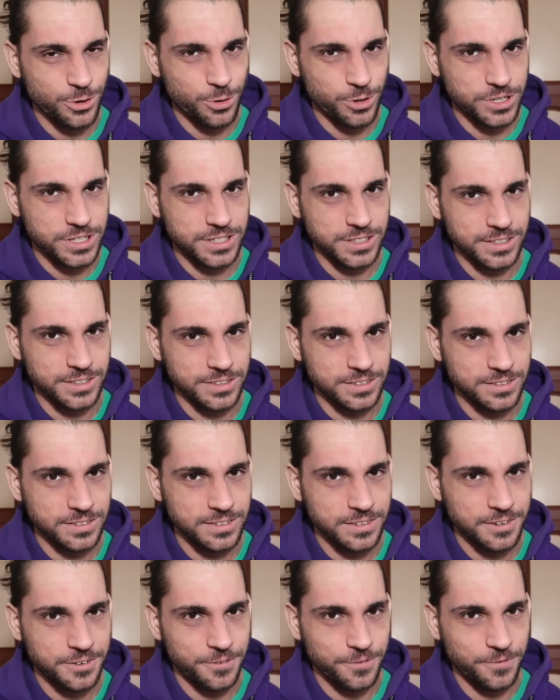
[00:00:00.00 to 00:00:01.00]
Orton
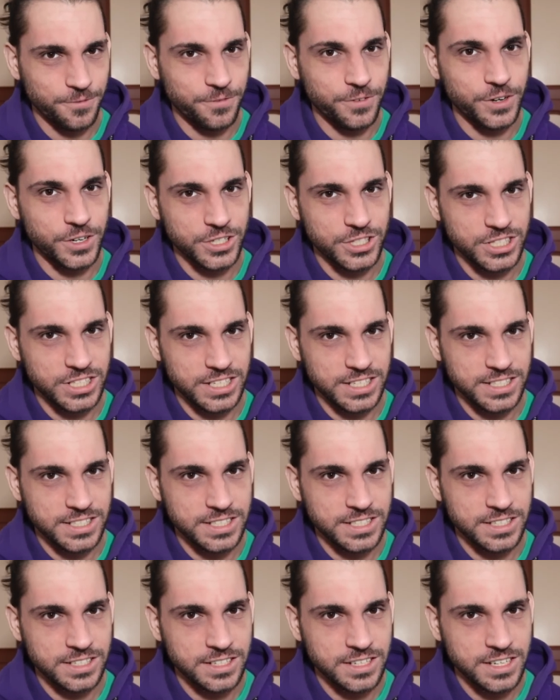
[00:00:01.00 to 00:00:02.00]

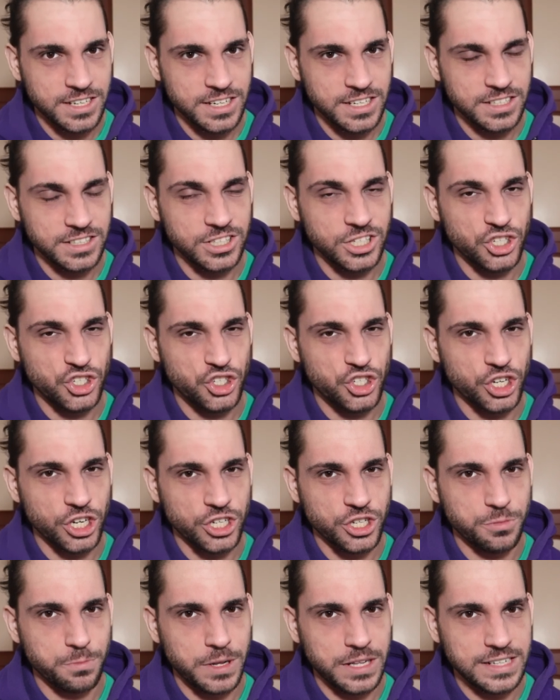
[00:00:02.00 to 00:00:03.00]
versus The
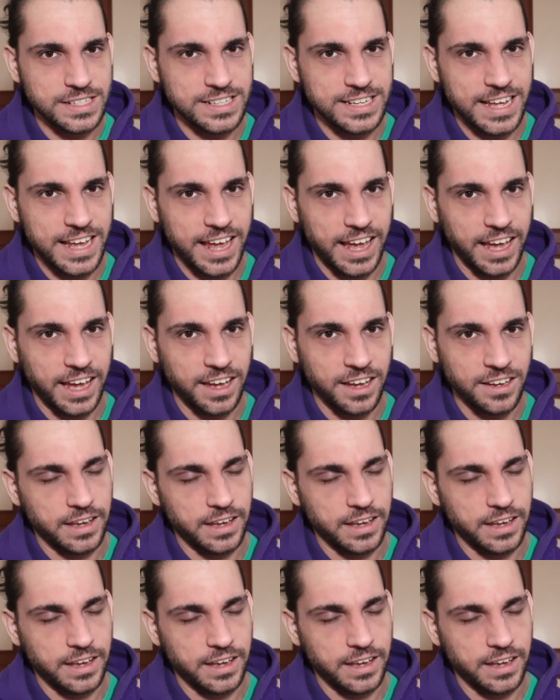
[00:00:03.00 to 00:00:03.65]
Judgement Day,